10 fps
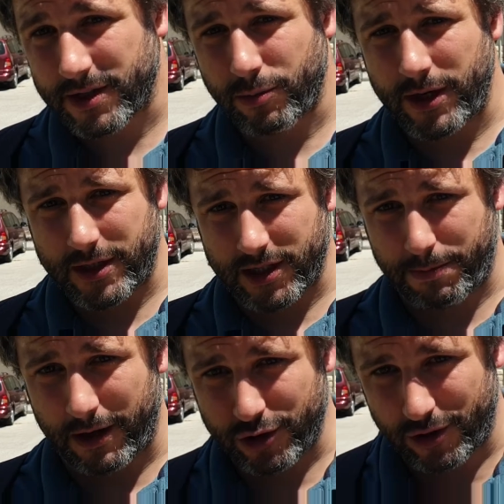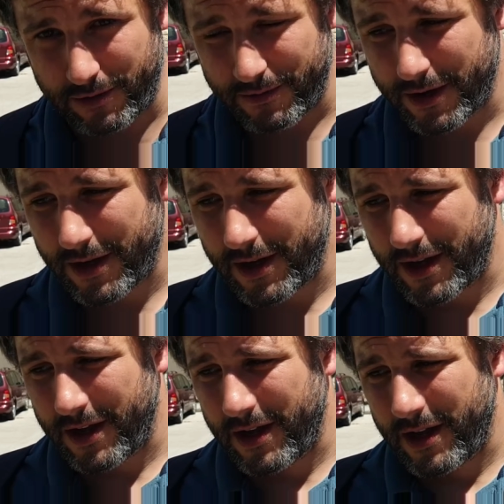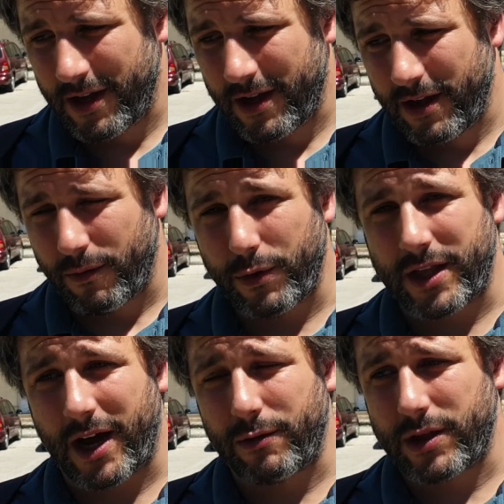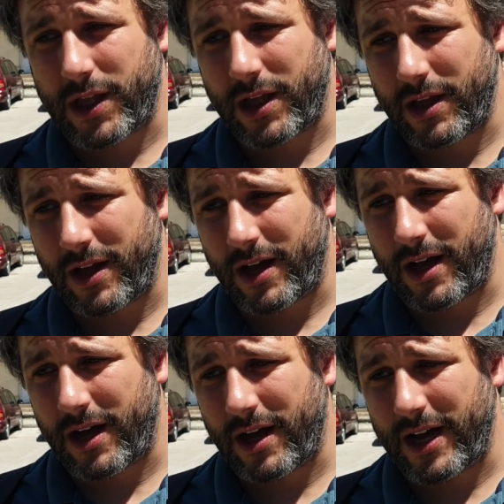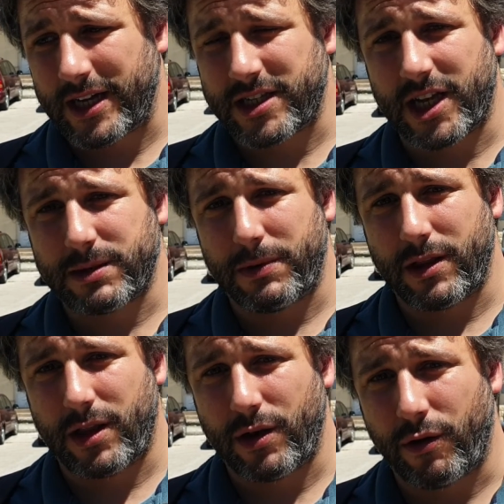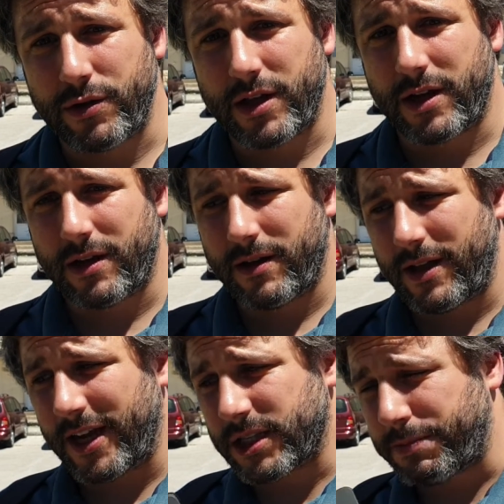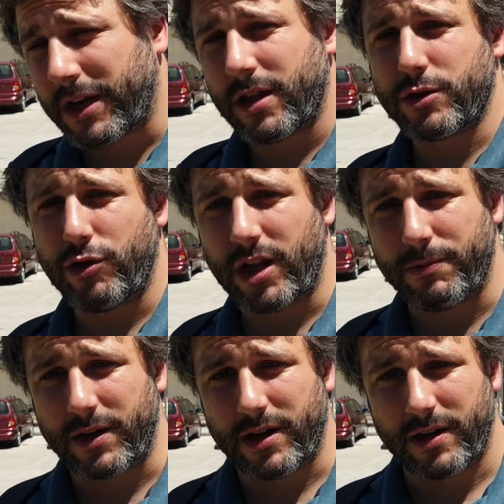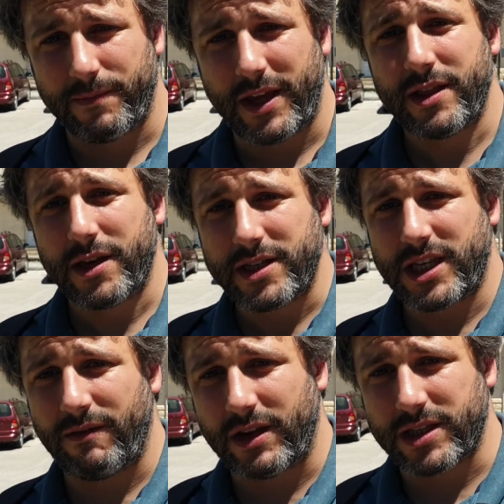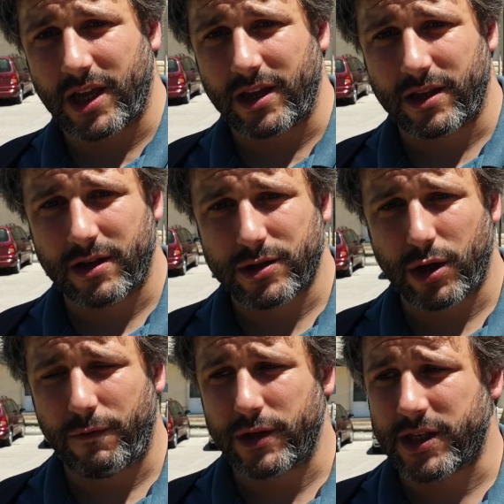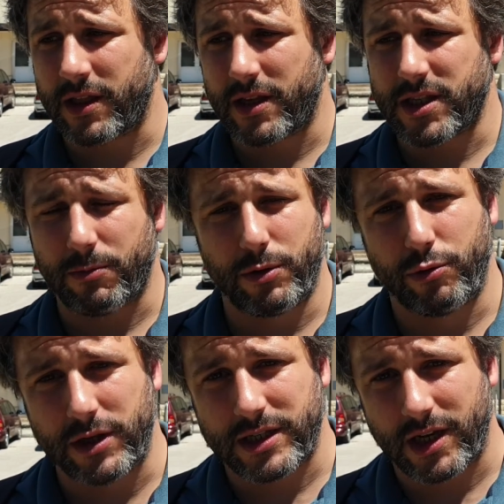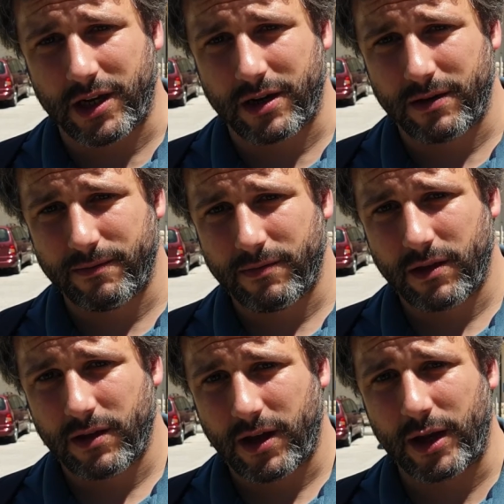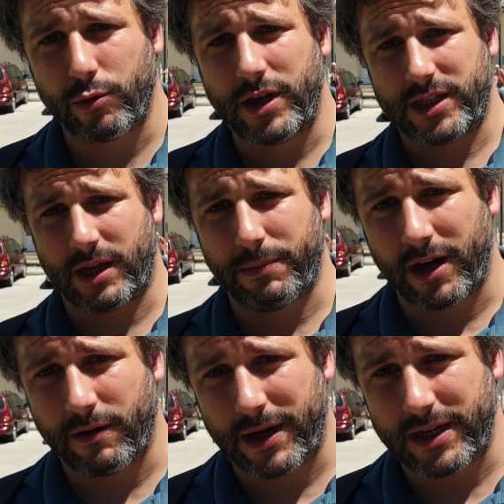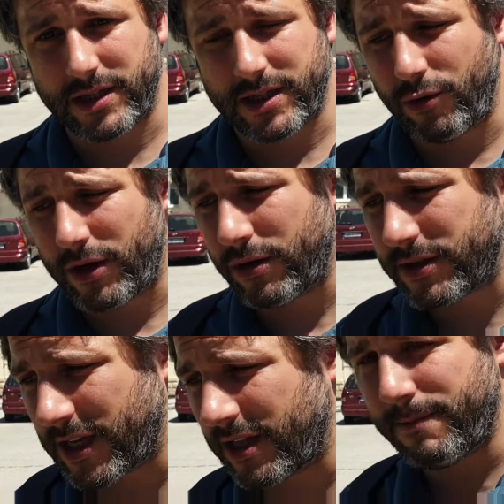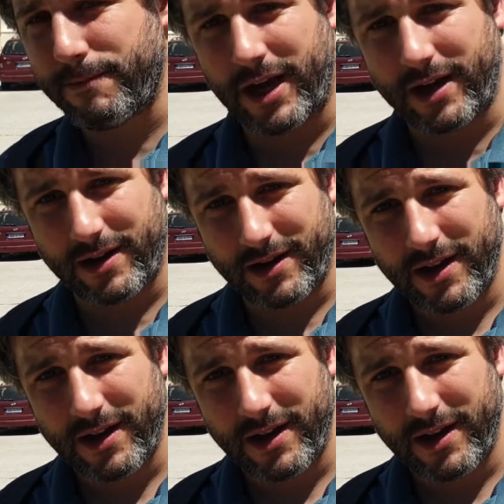first one is expulsion without assessment on the expected treatment in the receiving state. So if you're sending someone who is sick and who needs some kind of medicine, you cannot send him back